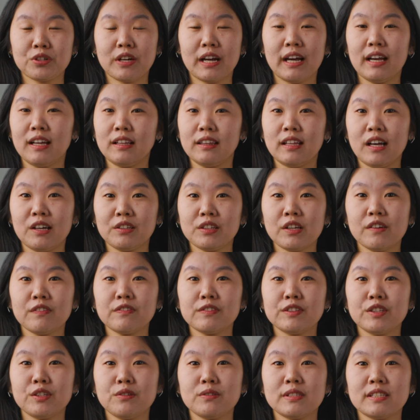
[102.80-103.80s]
try a lot
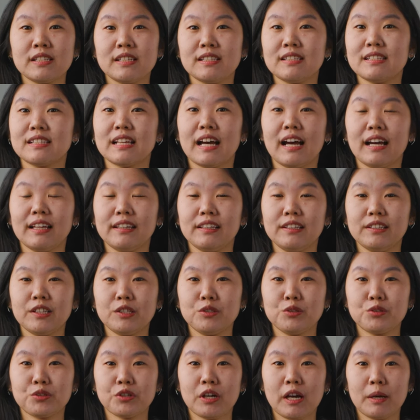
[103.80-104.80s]
of new things I
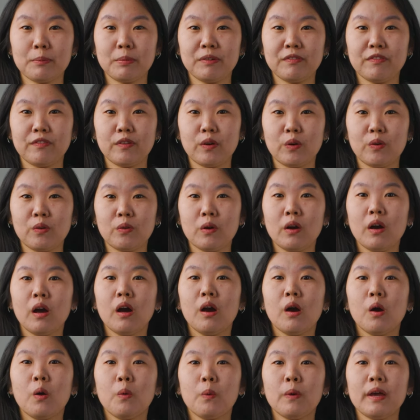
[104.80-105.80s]
didn't try before.
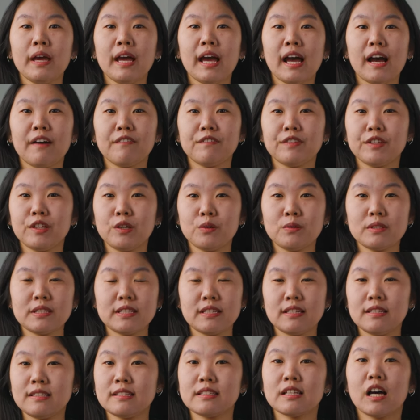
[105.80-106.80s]
We have new
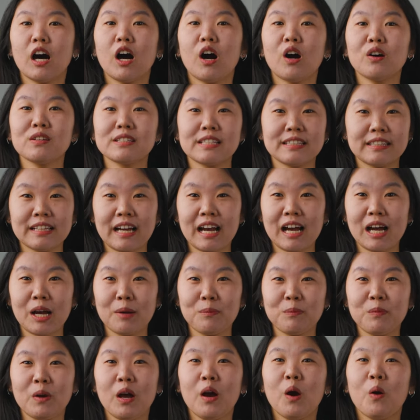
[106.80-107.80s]
things all the
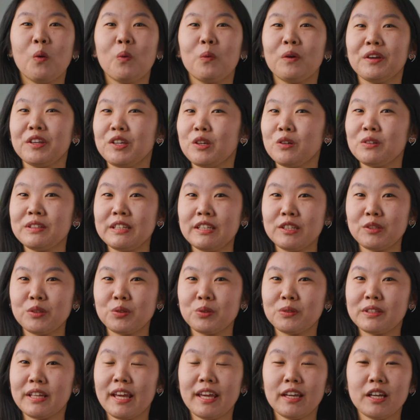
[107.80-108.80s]
time. When you need
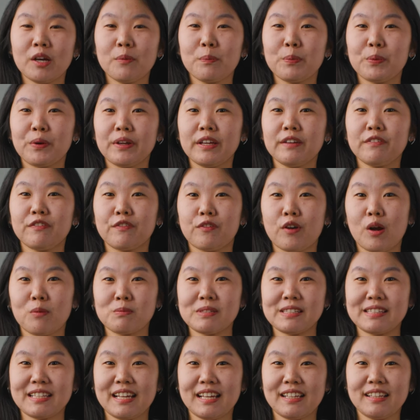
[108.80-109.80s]
to take a break
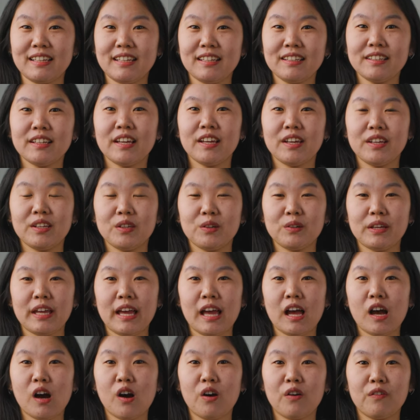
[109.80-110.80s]
from studying, you
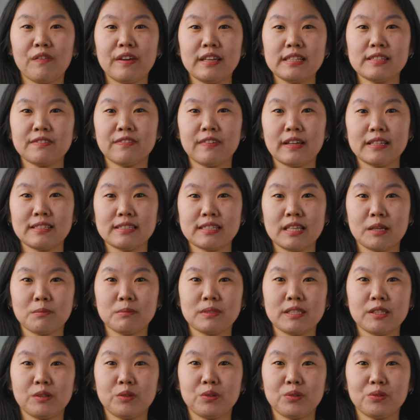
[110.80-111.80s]
can always find
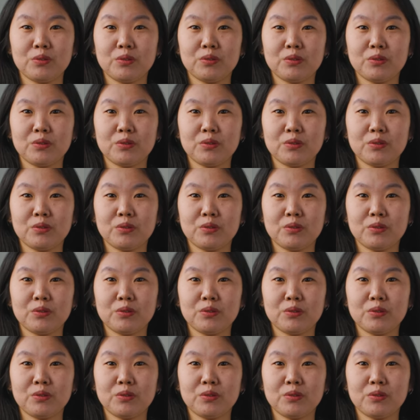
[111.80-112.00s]
something to